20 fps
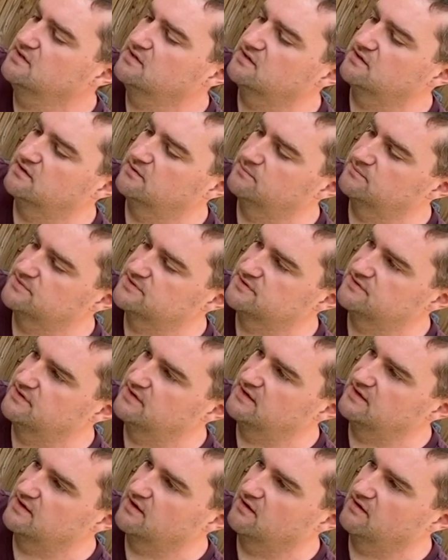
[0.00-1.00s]
so that
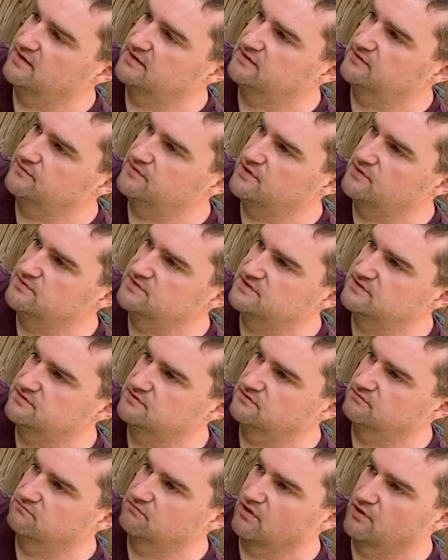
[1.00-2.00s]
it kind of uses
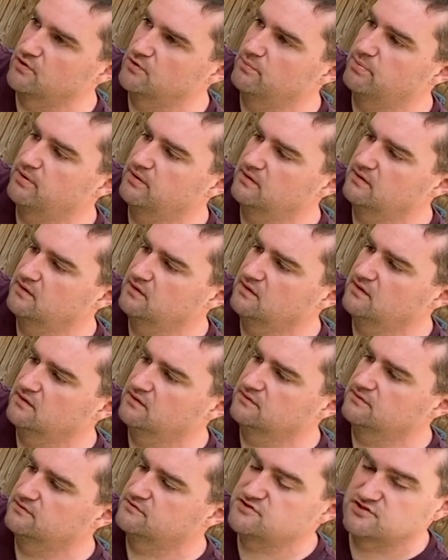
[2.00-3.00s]
the rope
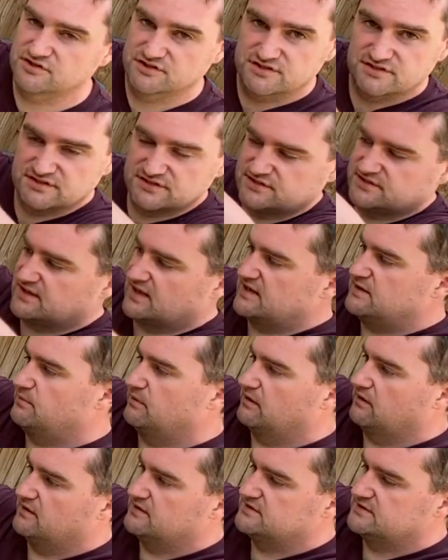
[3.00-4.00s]
just to
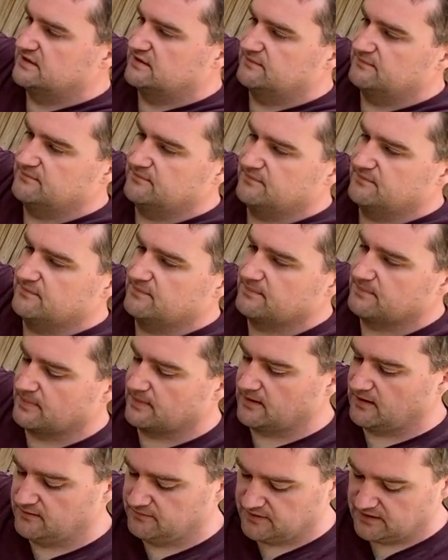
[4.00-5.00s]
stabilize it,
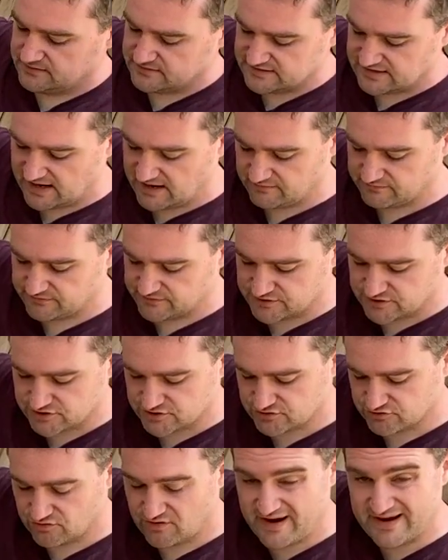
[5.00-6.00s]
and then to have the
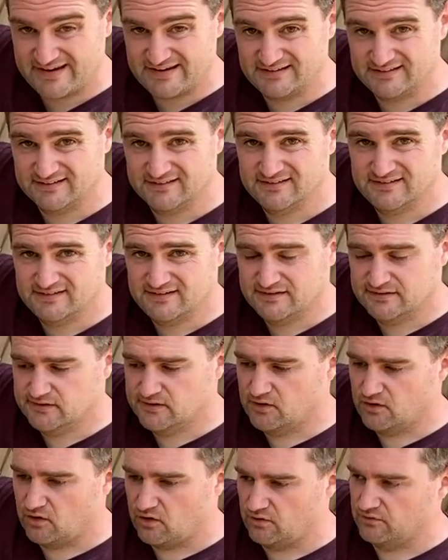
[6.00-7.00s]
strain
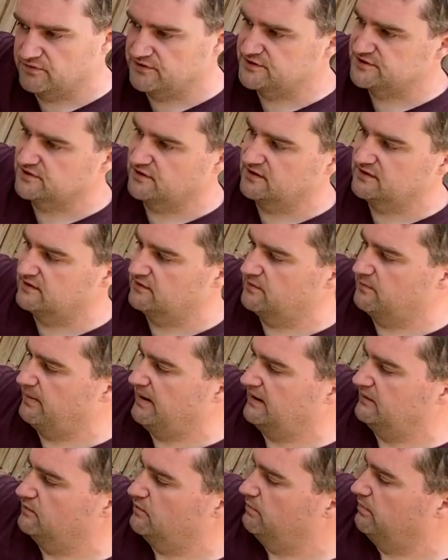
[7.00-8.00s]
on the side of the
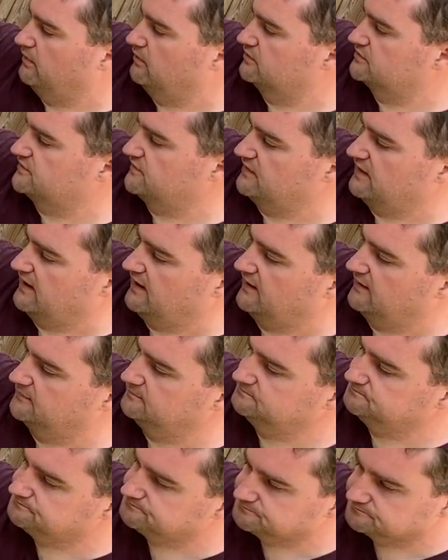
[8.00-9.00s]
panel box there.
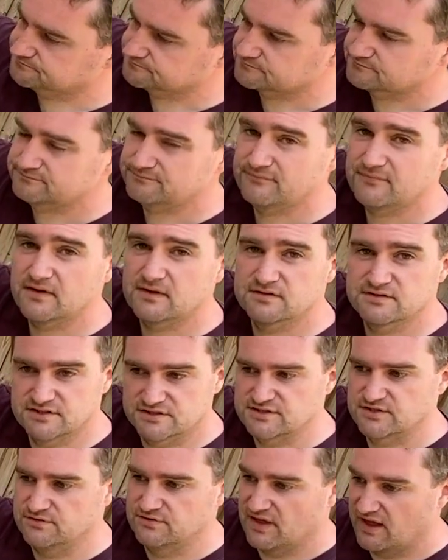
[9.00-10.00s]
To
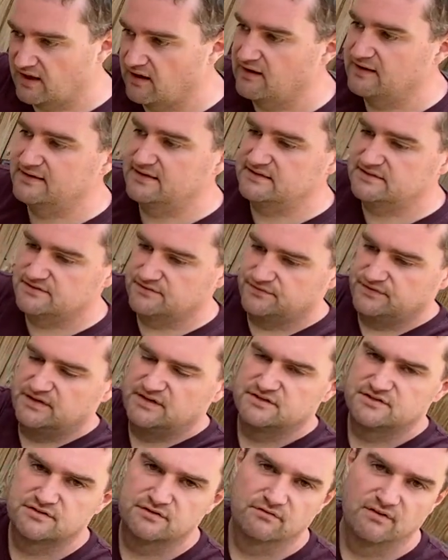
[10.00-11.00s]
do that, I need to
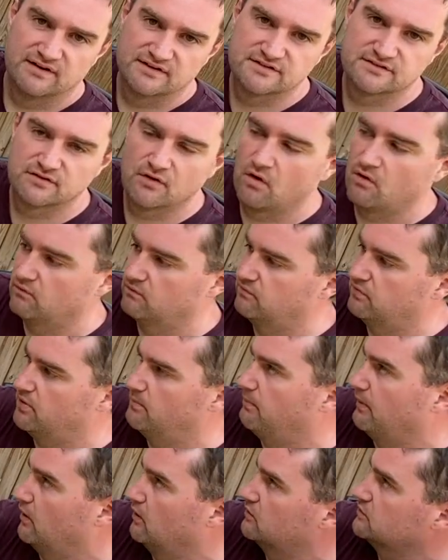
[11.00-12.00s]
finish the rest of the
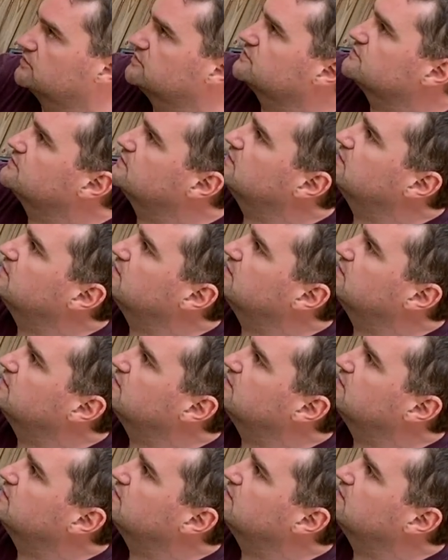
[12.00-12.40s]
box.